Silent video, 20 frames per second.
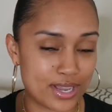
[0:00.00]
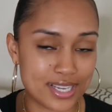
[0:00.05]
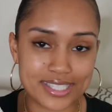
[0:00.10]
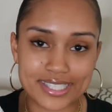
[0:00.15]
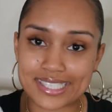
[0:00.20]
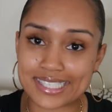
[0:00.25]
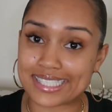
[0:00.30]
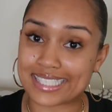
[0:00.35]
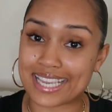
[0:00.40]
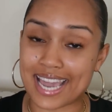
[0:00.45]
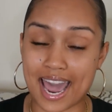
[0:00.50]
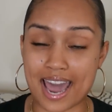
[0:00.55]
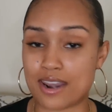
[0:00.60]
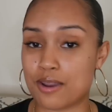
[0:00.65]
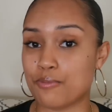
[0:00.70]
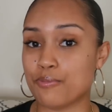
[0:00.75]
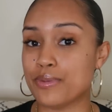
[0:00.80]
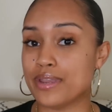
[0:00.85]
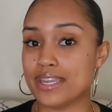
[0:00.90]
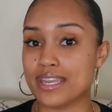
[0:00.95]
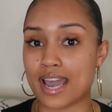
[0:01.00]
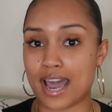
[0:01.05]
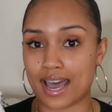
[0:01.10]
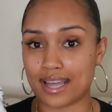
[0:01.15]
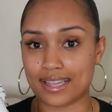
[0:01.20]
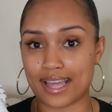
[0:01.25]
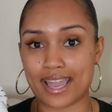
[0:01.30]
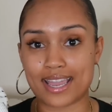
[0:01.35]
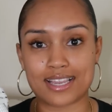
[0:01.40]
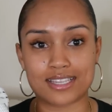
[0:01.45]
It's just gotta be,
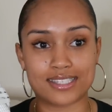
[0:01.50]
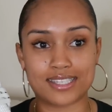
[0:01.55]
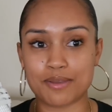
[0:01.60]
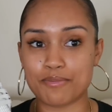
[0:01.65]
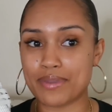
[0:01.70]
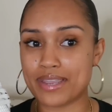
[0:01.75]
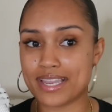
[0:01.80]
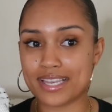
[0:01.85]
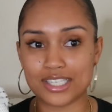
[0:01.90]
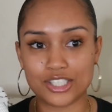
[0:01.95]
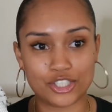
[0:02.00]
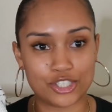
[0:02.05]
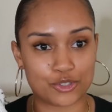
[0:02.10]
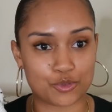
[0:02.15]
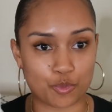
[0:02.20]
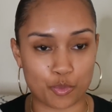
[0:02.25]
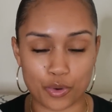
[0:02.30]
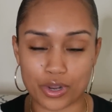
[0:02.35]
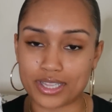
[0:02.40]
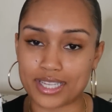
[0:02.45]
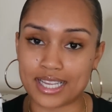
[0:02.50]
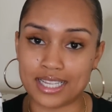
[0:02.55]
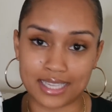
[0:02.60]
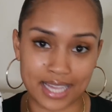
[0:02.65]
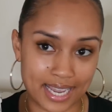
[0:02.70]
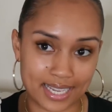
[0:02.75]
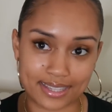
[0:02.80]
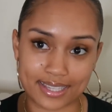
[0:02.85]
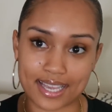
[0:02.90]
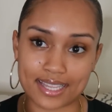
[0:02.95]
y'all. Like, to me, it's just really
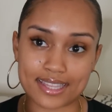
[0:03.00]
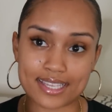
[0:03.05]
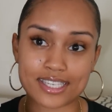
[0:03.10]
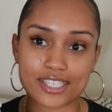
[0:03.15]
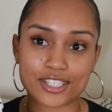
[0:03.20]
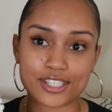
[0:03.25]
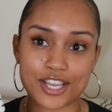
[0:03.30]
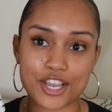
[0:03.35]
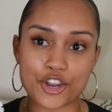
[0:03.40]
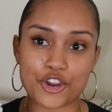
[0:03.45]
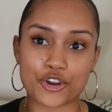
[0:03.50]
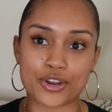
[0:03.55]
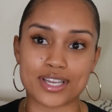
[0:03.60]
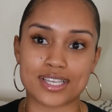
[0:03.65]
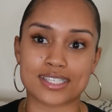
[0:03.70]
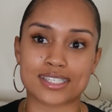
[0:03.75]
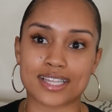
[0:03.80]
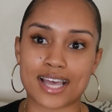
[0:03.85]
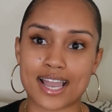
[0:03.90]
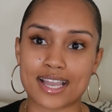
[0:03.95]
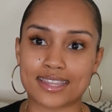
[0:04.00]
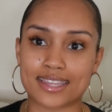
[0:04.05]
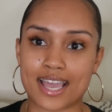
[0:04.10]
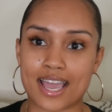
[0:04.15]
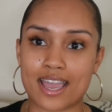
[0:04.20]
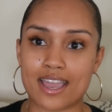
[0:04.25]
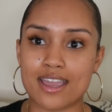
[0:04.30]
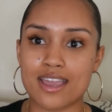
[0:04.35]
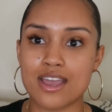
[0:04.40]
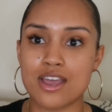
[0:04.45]
like that. This sneaker is like
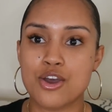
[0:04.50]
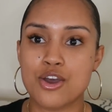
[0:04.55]
that